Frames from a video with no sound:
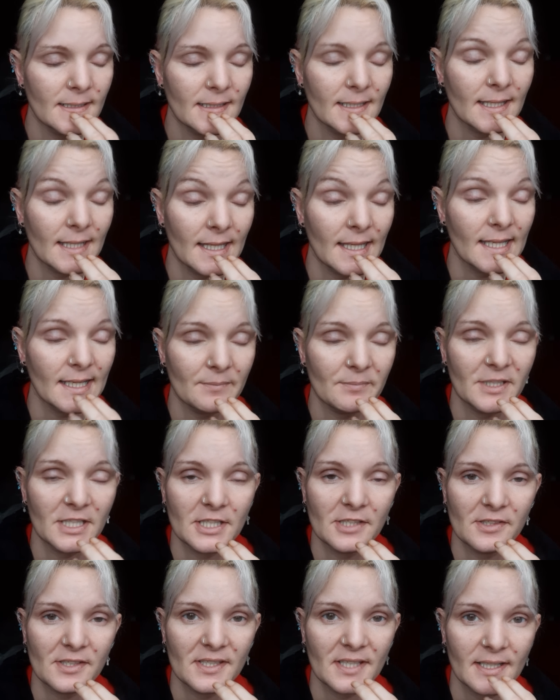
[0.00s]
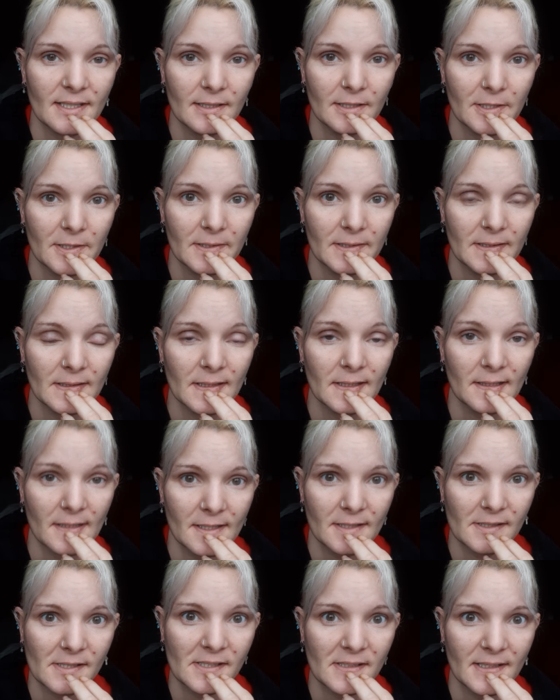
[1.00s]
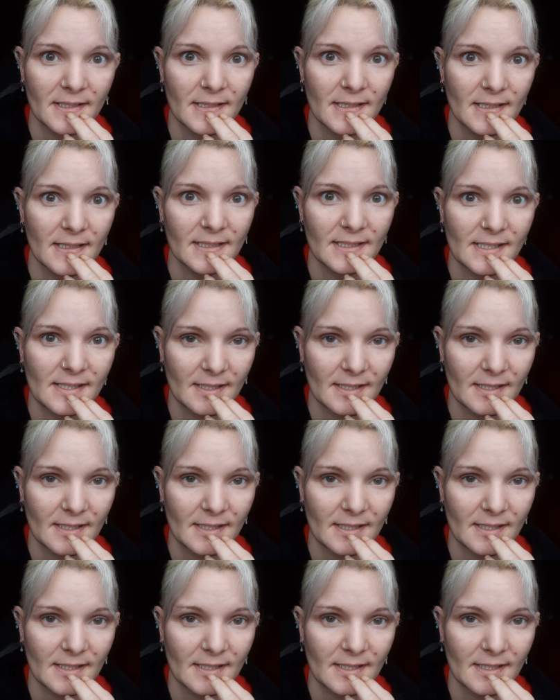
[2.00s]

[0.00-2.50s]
Let me just tell you, last night's